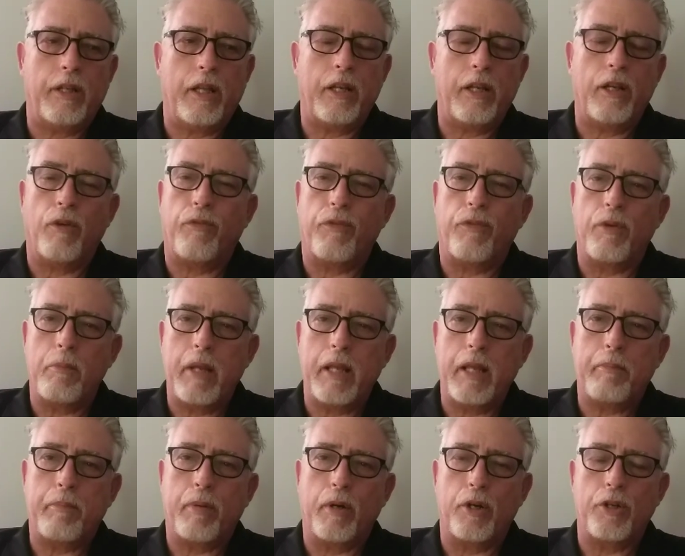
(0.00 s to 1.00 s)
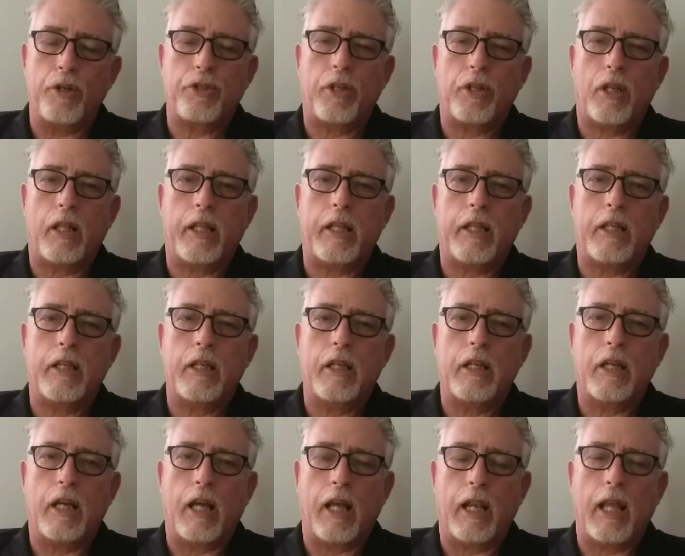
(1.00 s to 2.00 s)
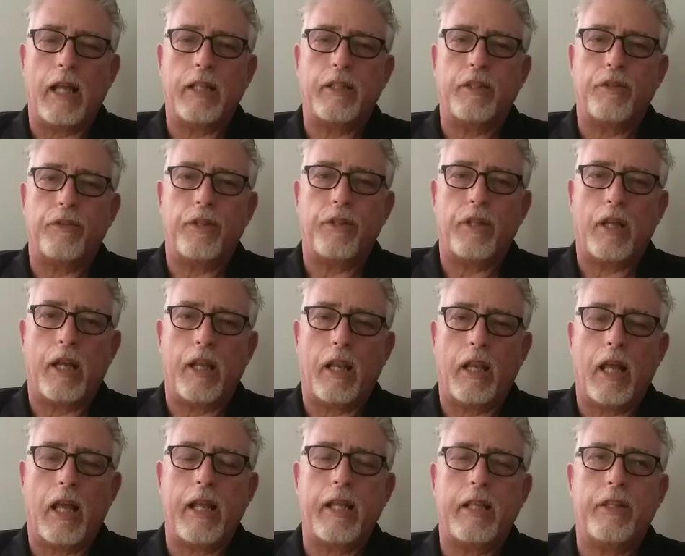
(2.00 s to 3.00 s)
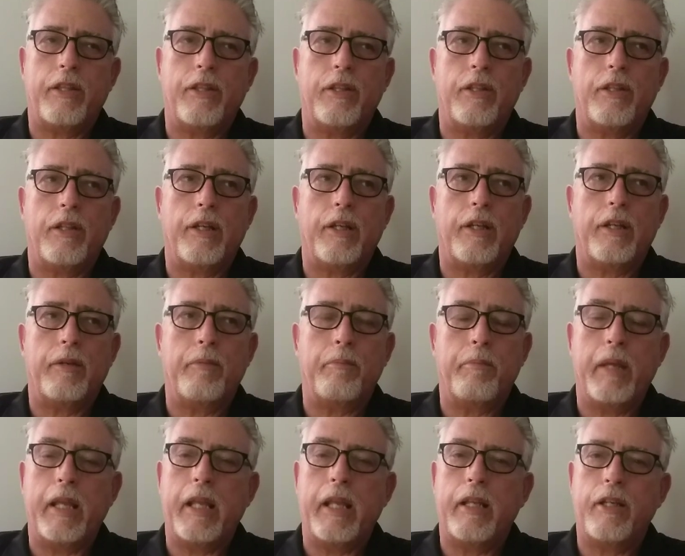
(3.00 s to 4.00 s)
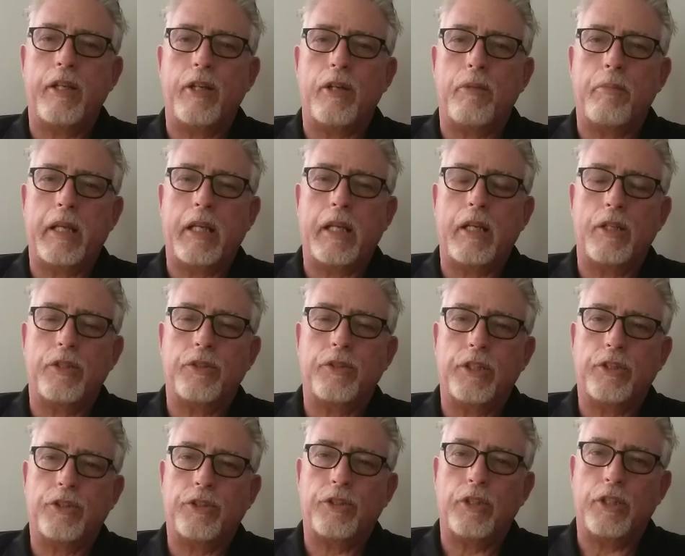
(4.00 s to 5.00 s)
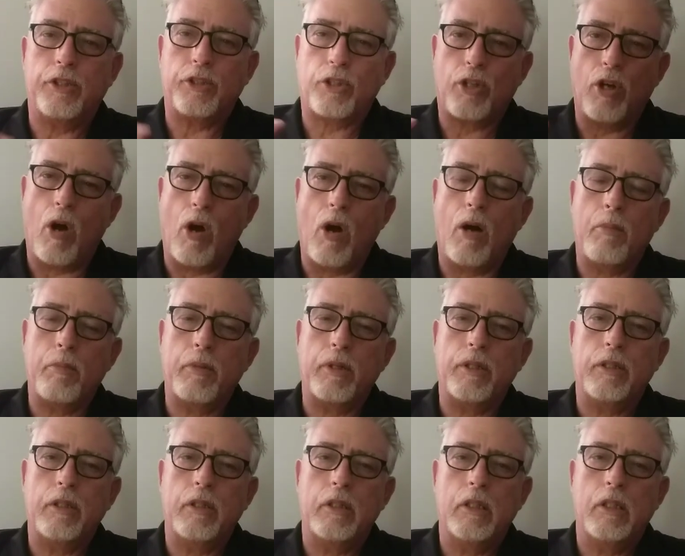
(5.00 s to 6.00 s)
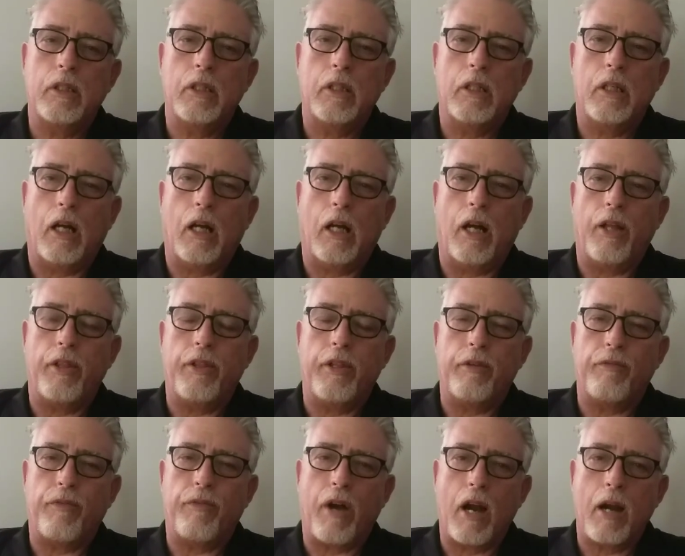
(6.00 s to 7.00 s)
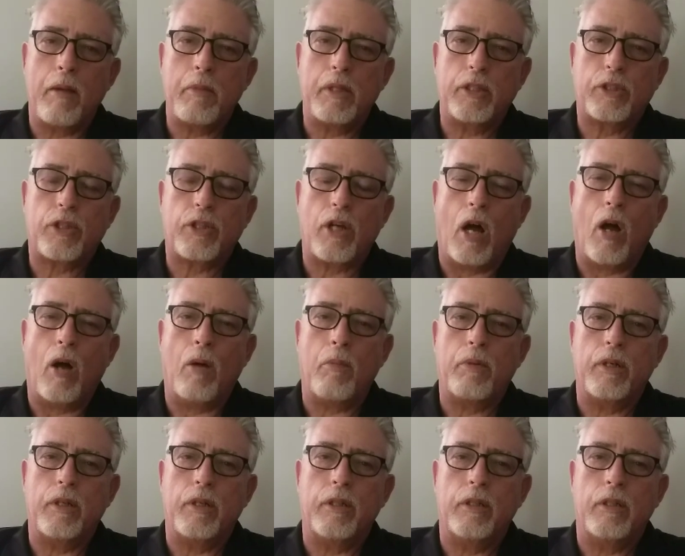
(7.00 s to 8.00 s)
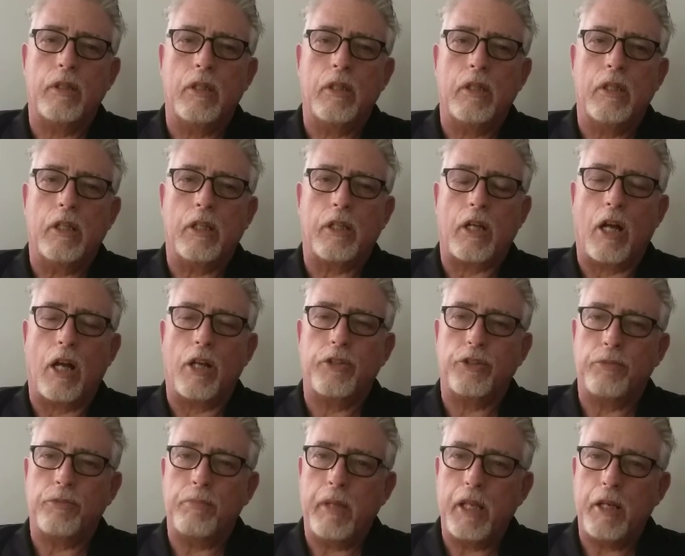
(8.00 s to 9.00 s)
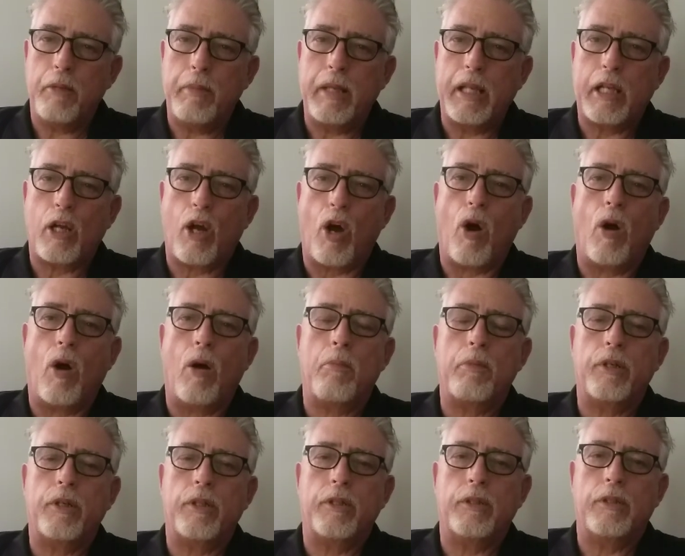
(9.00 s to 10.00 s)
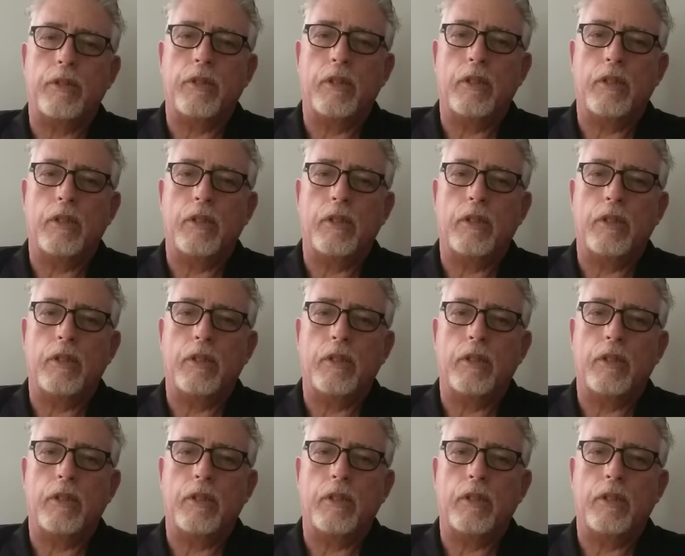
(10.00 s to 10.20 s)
know for me personally, I like being here because it's calmer. The environment's calmer, causes me to be calmer.